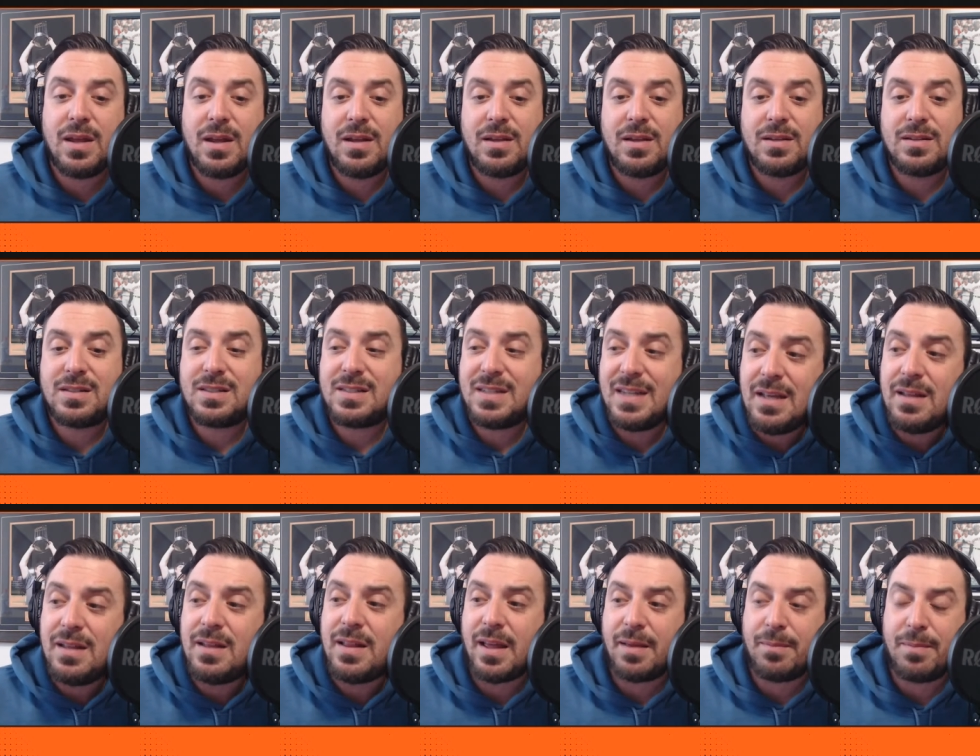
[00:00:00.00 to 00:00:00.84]

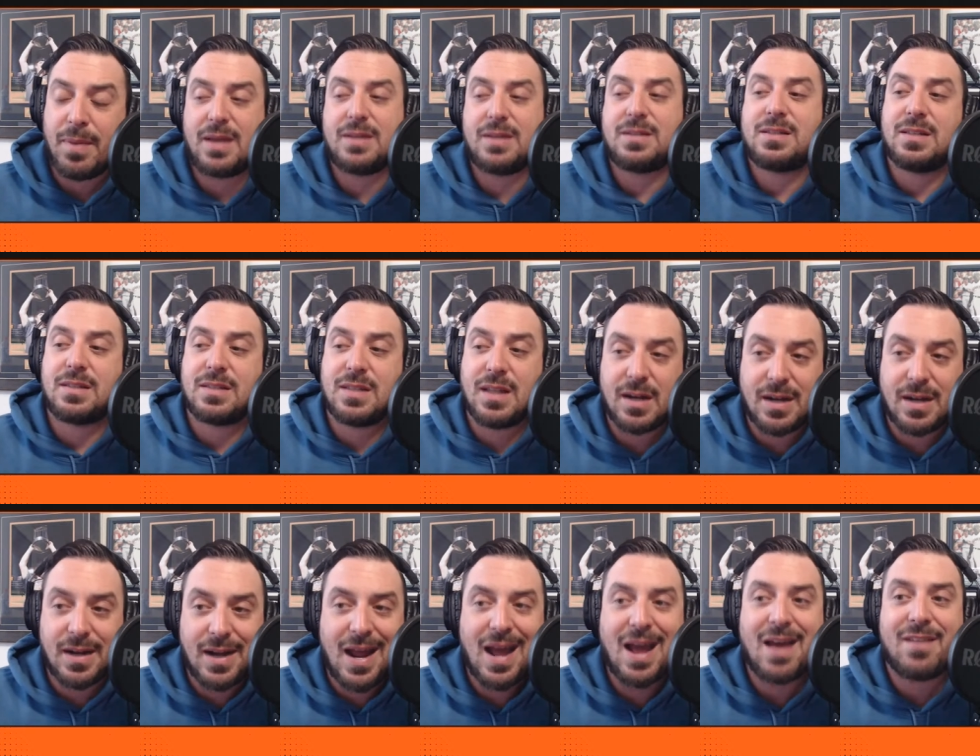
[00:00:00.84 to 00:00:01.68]
stealing bases, they're
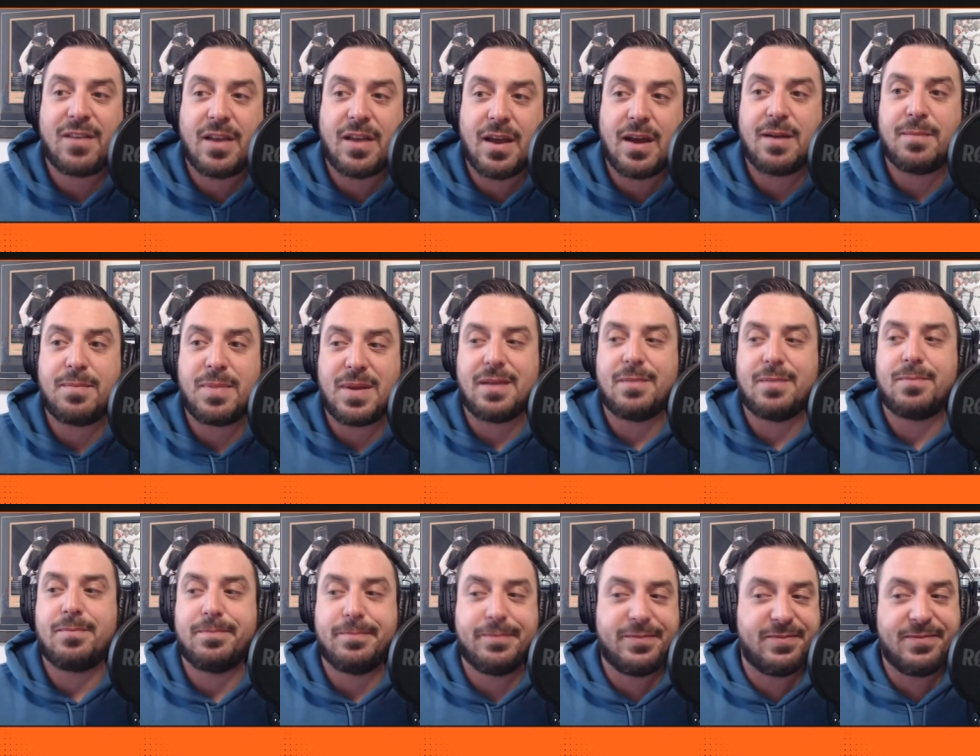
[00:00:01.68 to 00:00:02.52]
not going to be
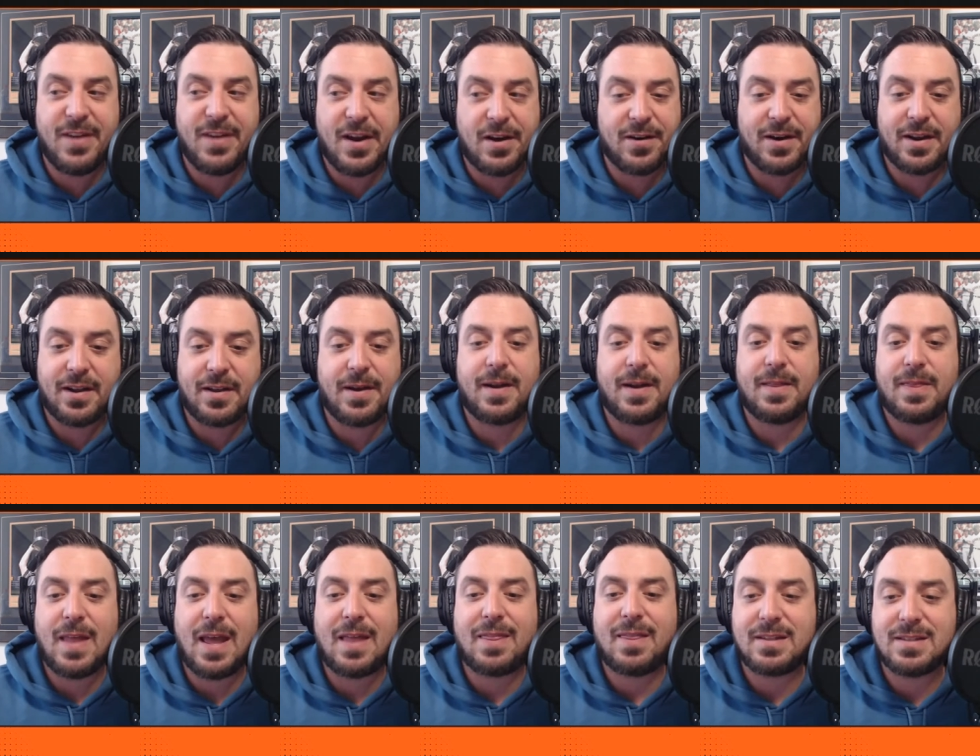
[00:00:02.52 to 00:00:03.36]
very good at
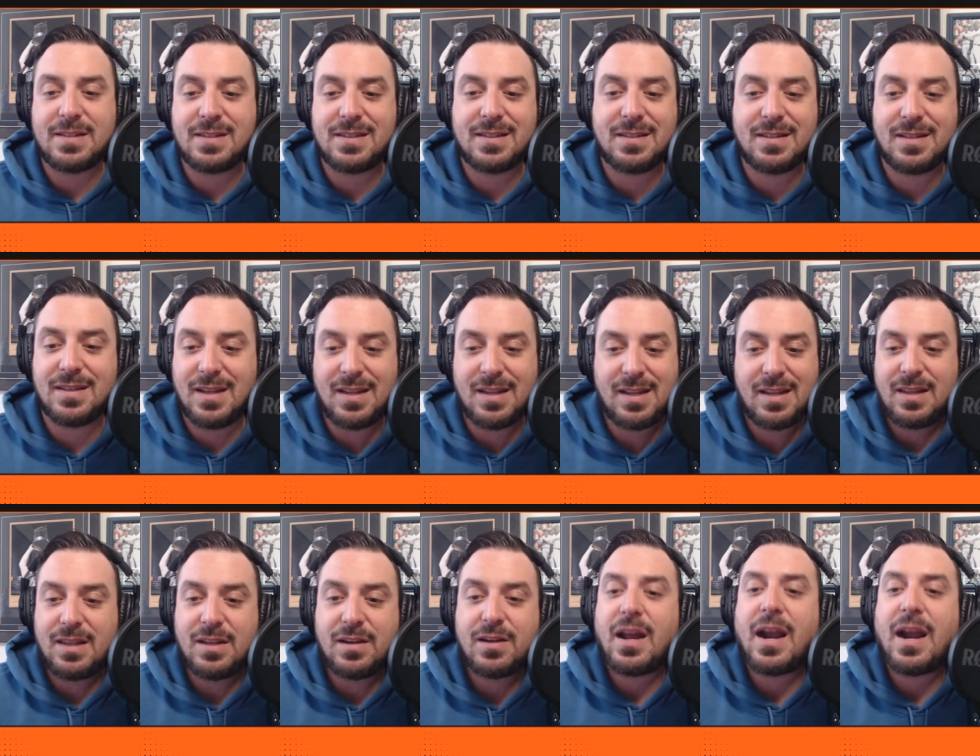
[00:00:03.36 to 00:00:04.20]
that.
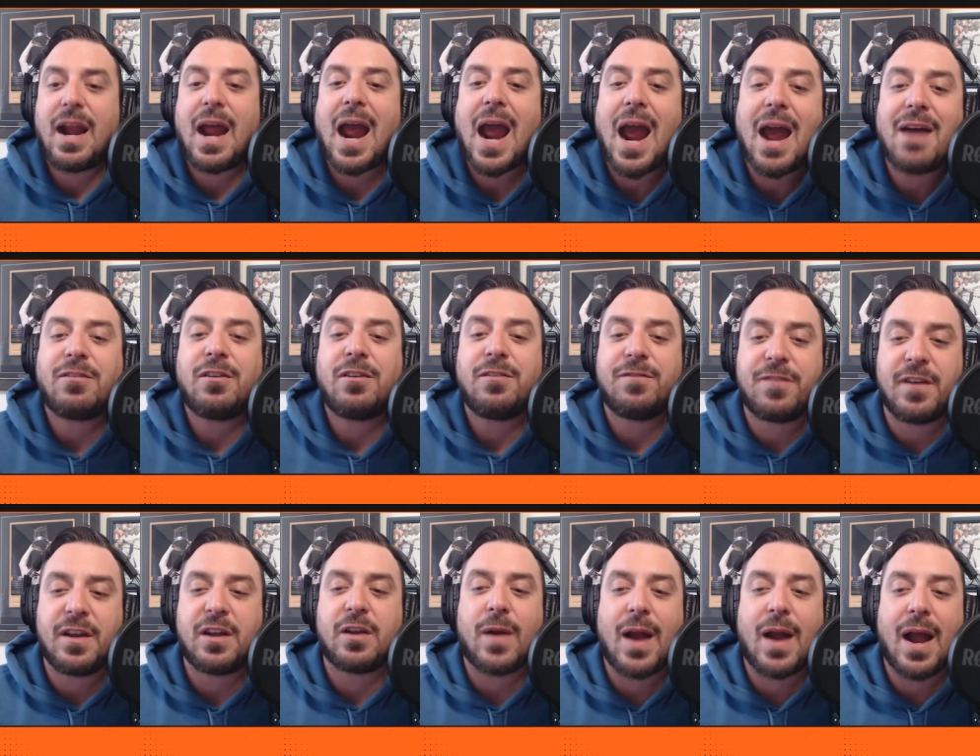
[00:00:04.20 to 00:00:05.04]
They're going to have to
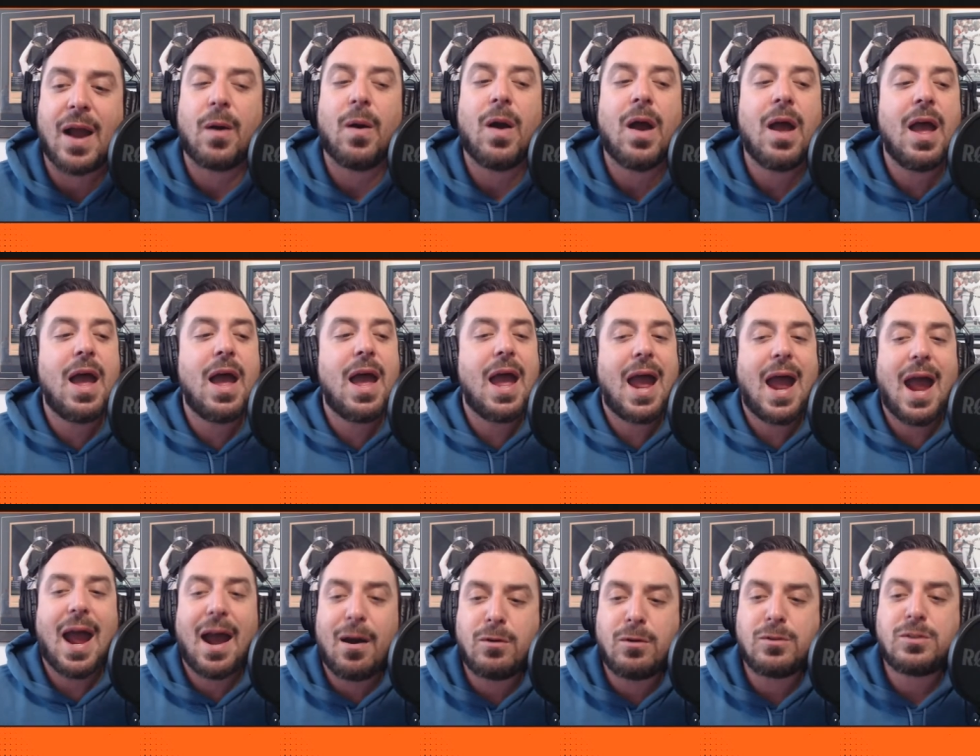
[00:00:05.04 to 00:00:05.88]
figure out
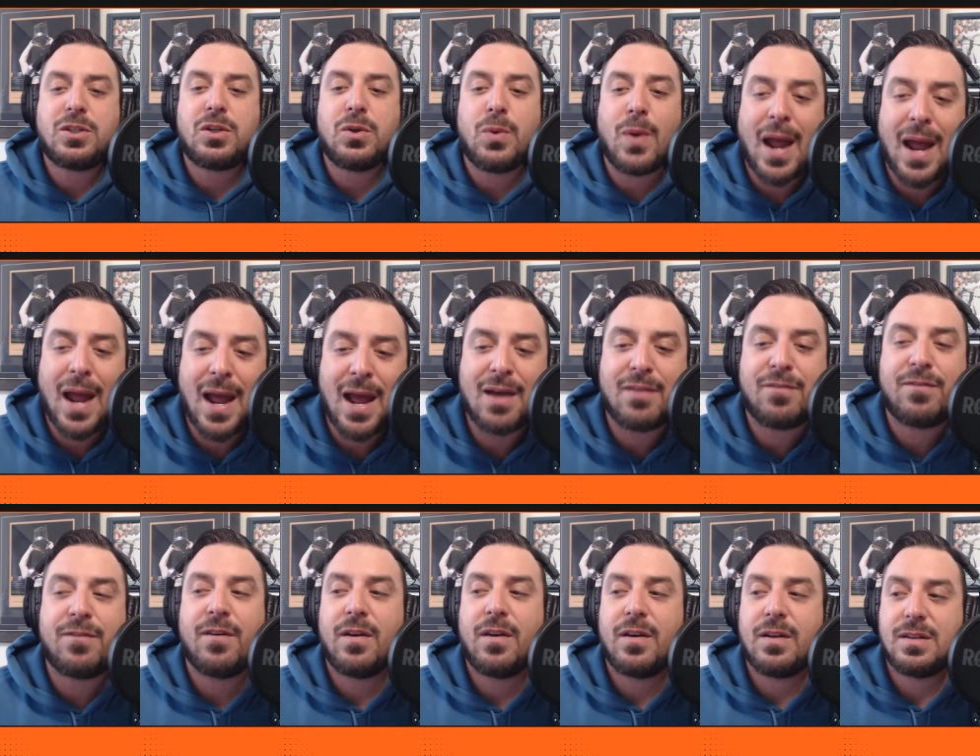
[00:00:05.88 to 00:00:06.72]
how to
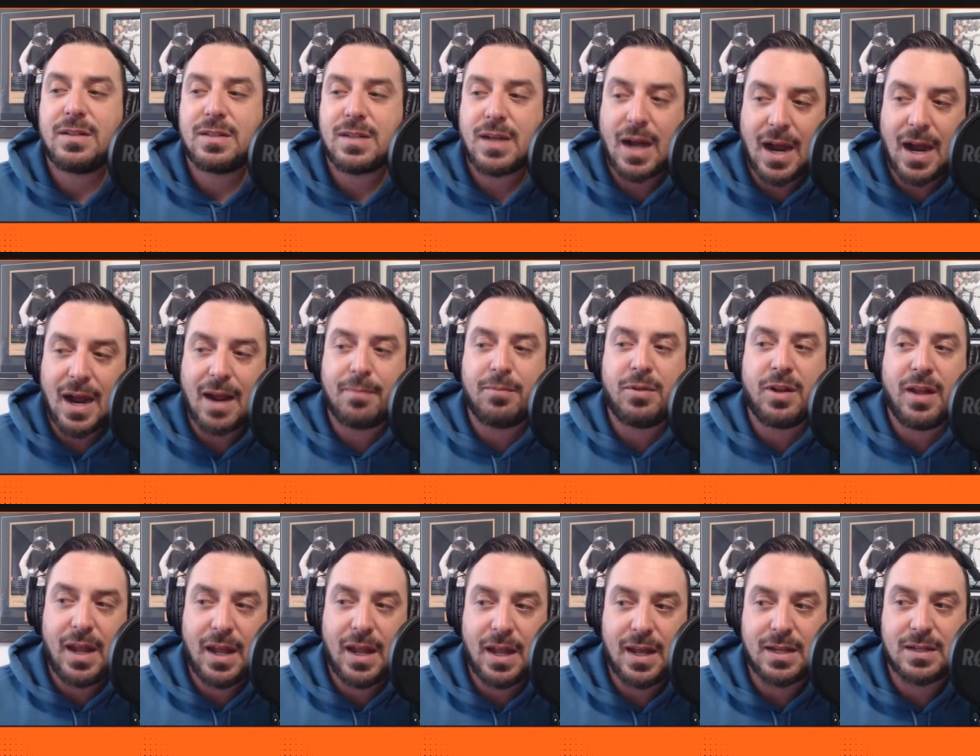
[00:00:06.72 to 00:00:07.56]
have
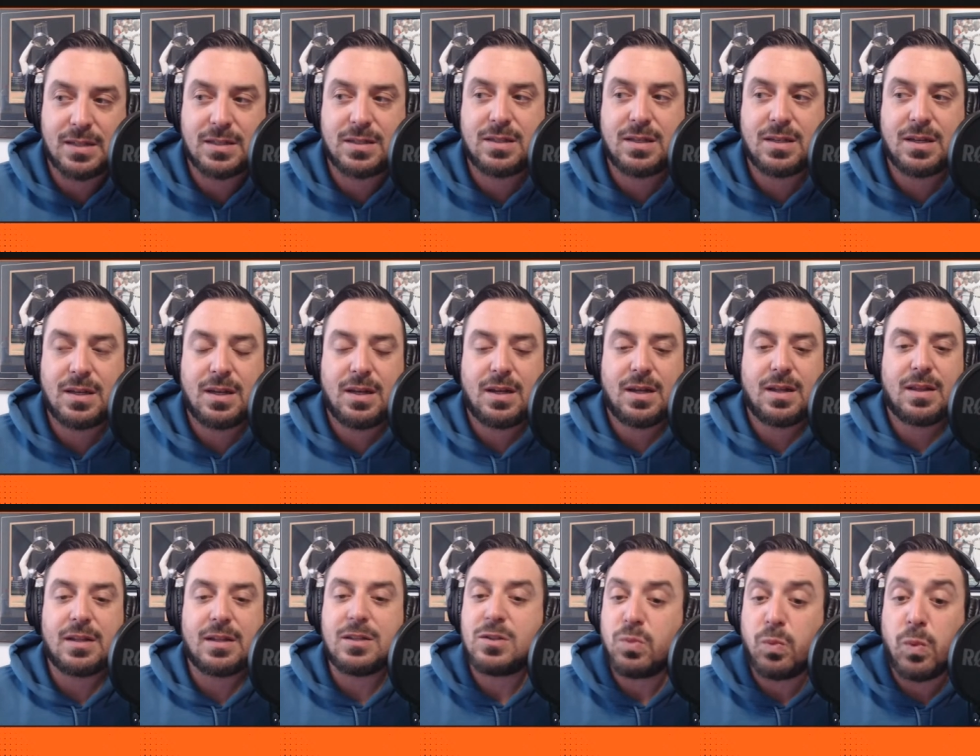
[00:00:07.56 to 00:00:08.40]
timely hits.
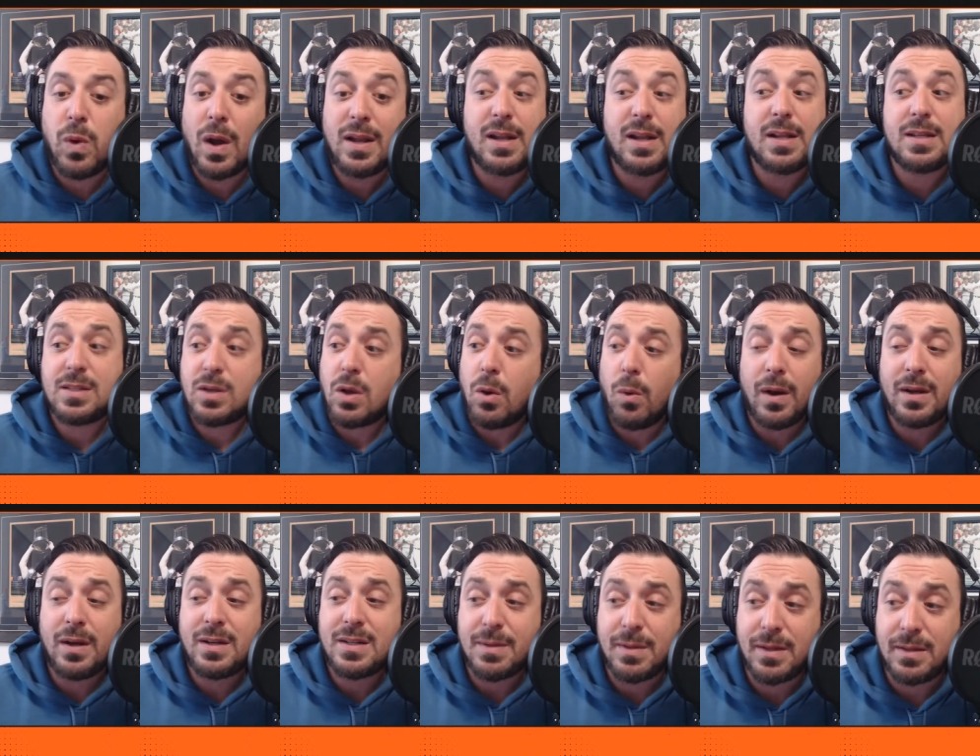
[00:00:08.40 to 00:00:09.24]
That's what is
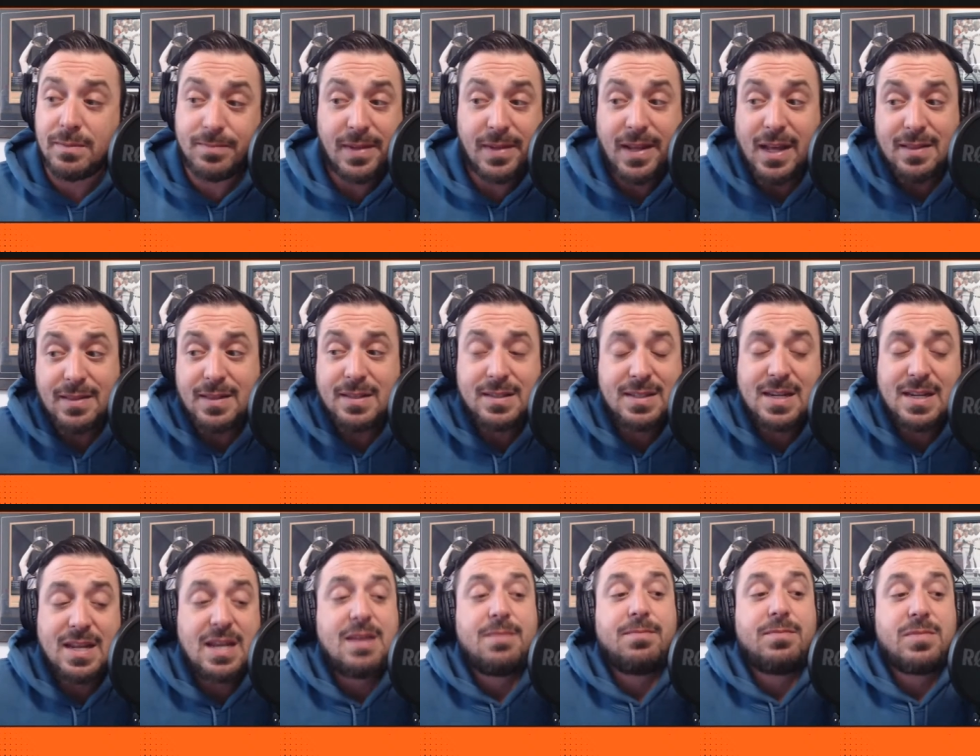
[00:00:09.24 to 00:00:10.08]
going to get this
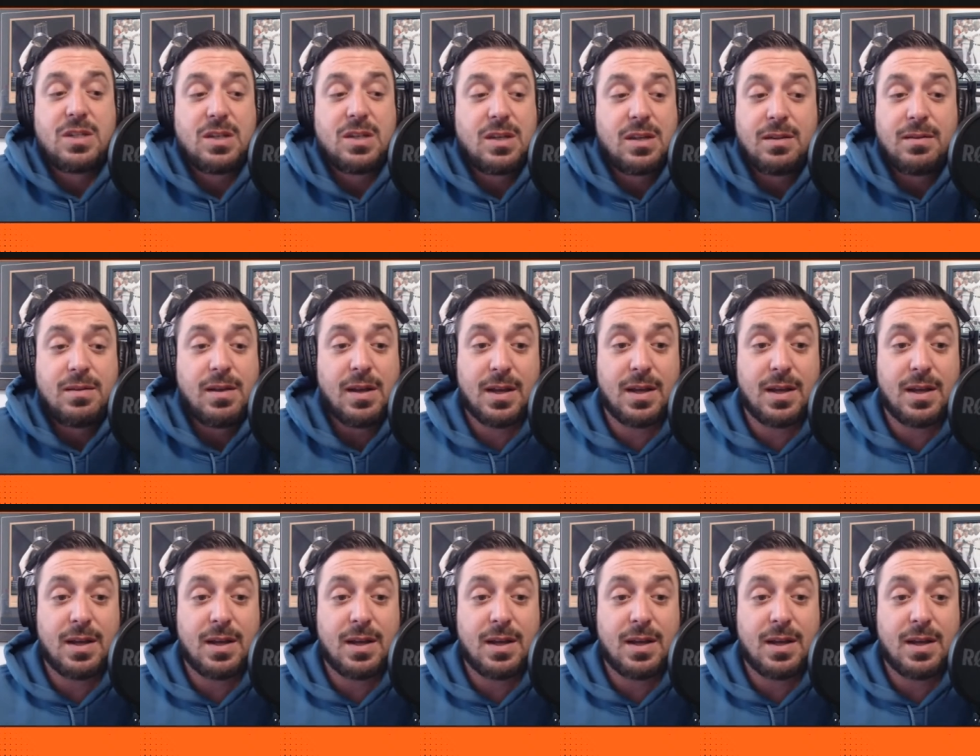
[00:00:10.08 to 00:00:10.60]
team to